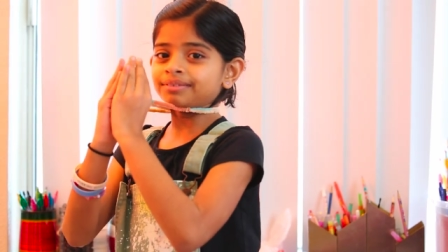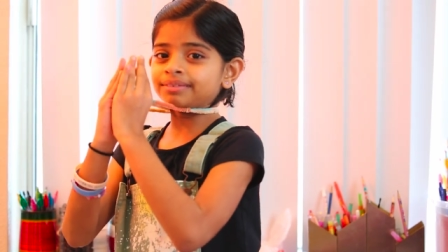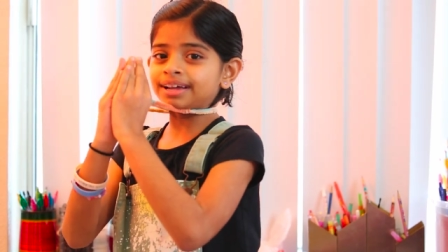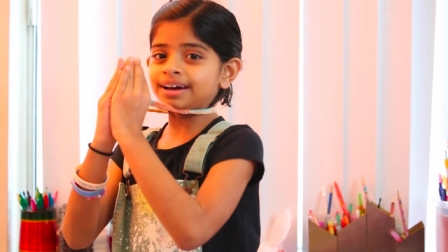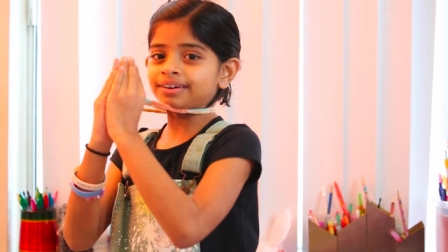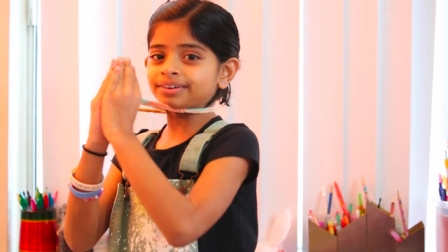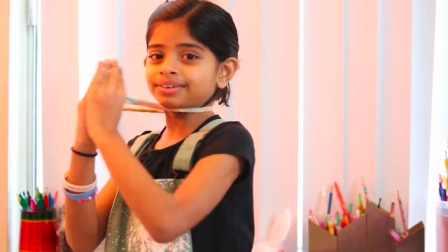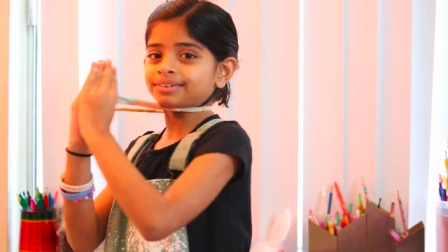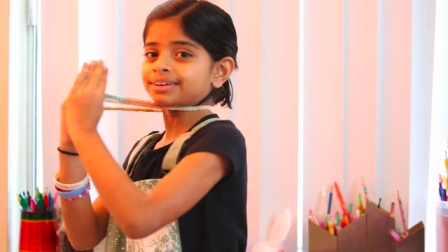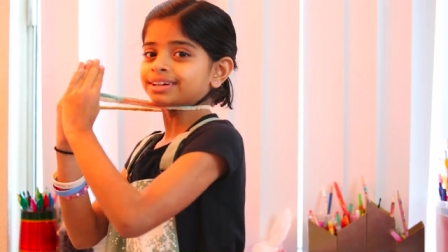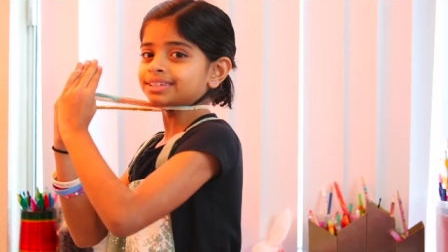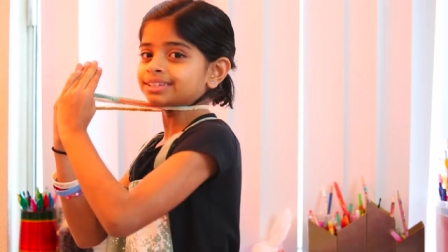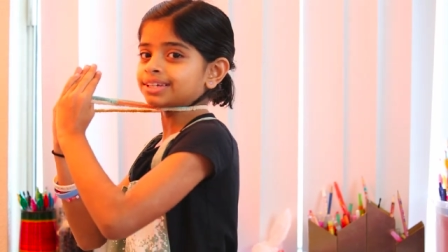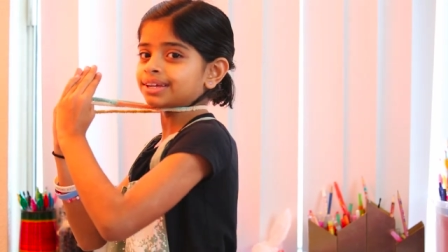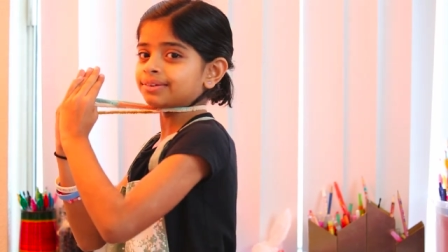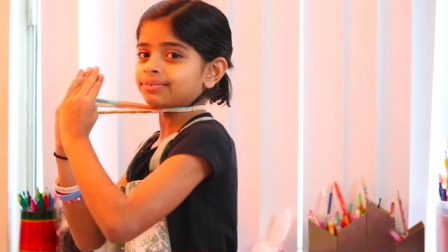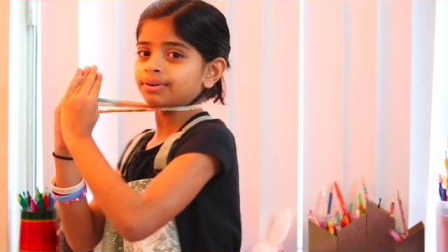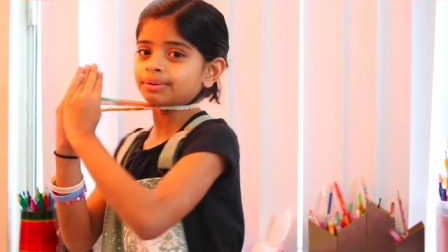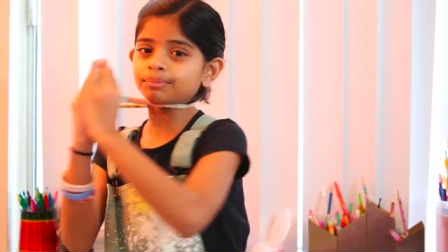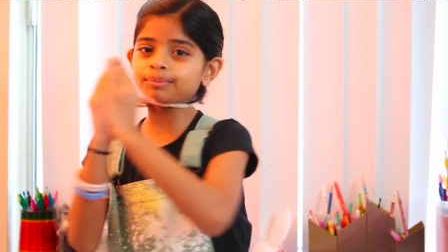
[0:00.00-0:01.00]
Now you can
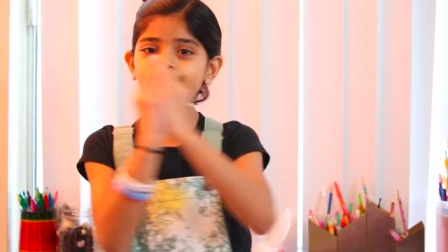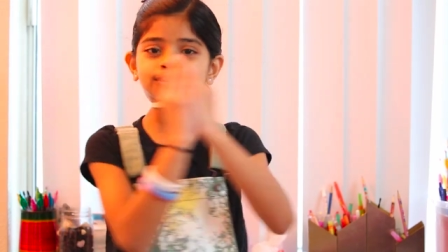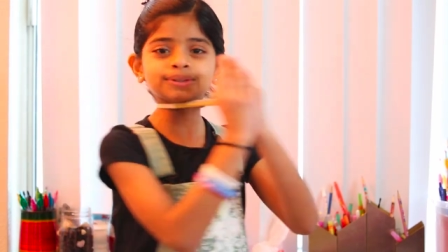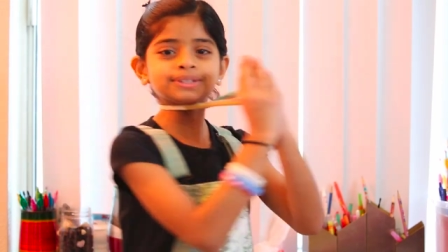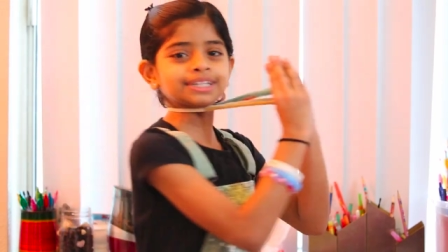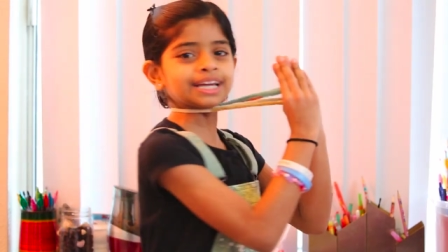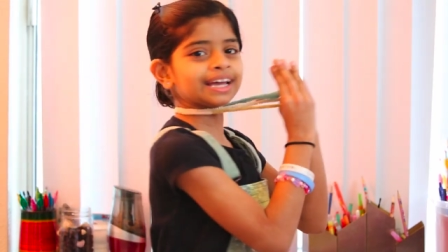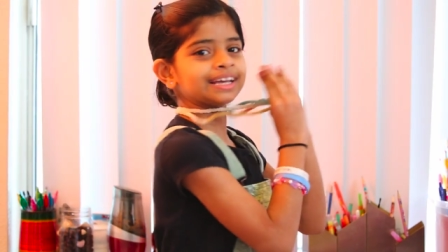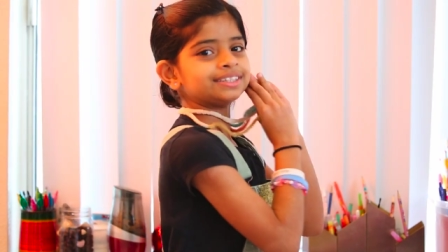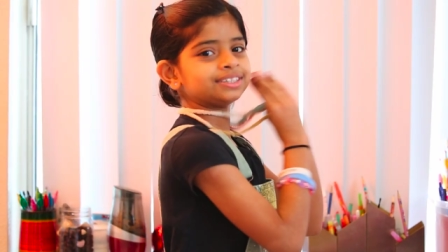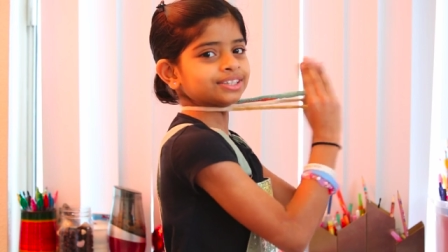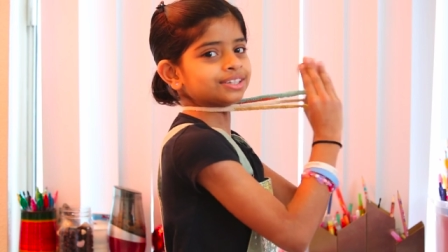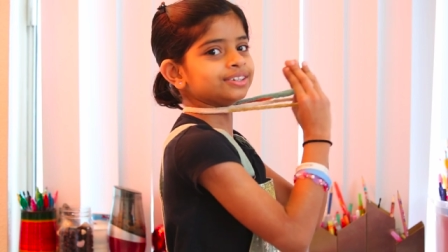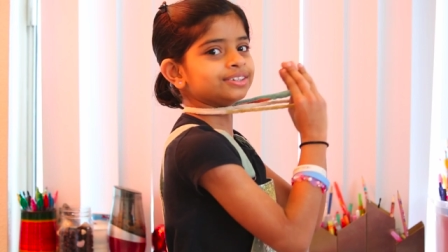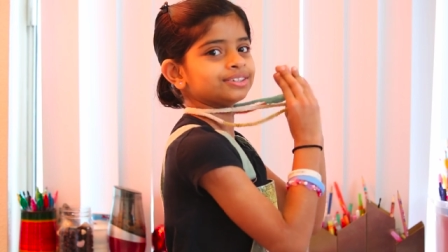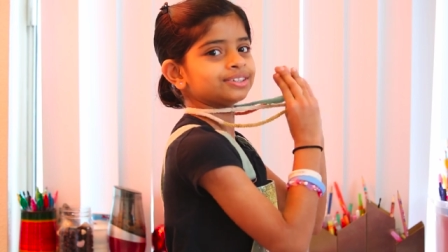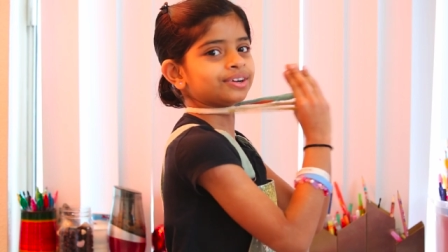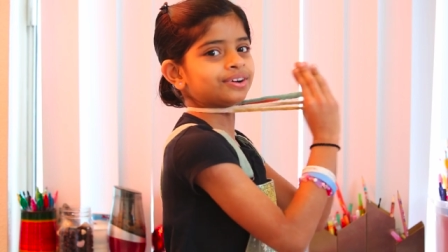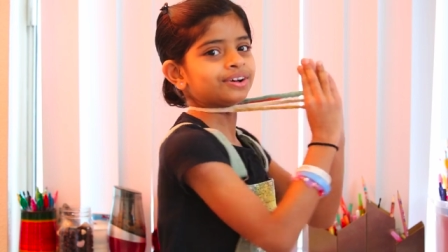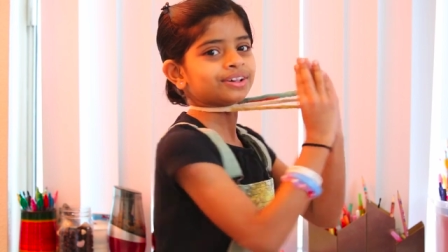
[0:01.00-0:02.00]
see from both sides
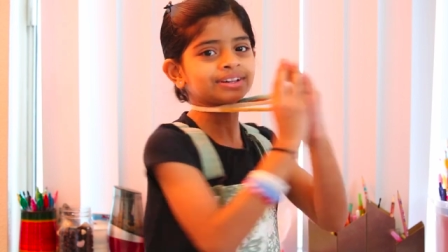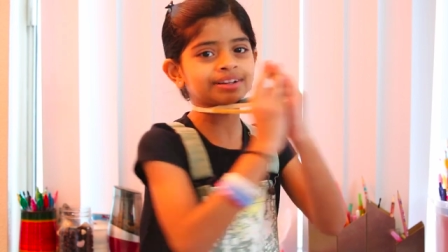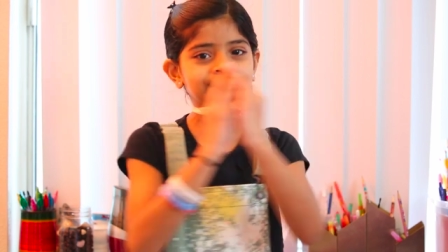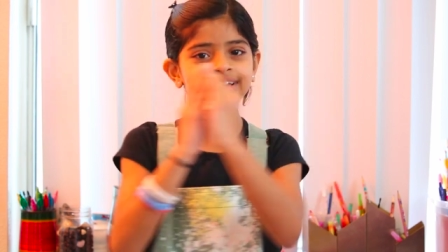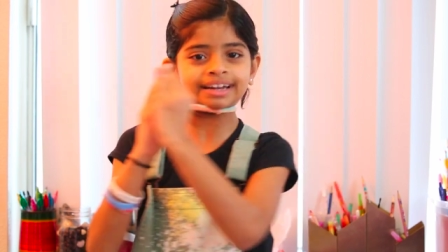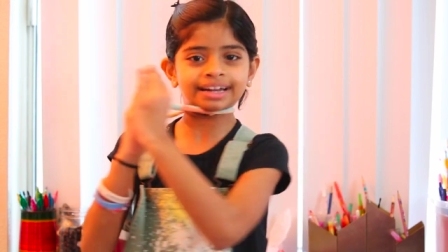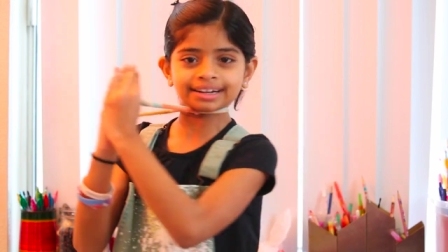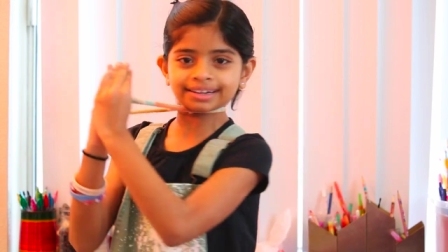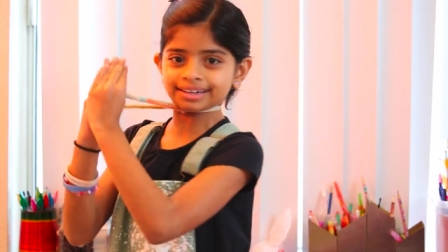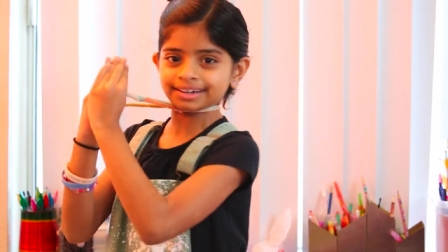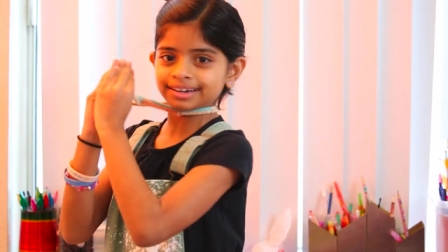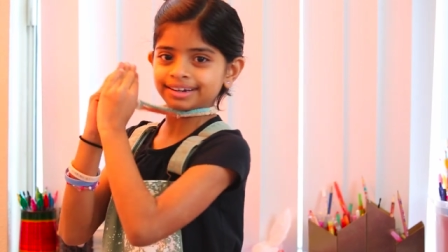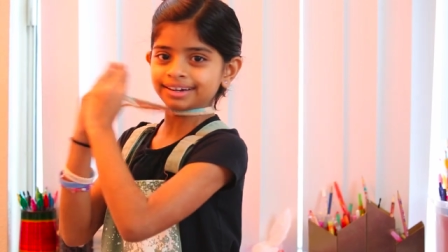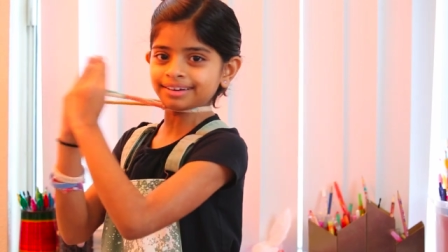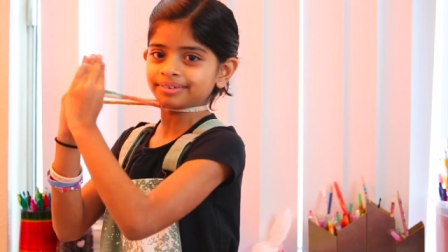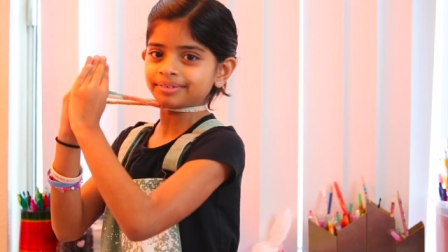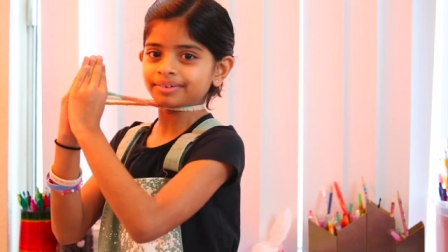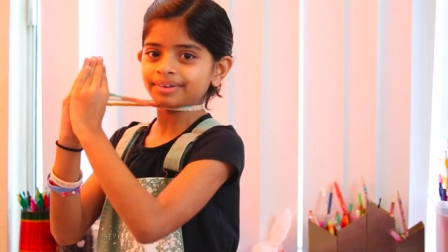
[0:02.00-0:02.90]
it's all connected.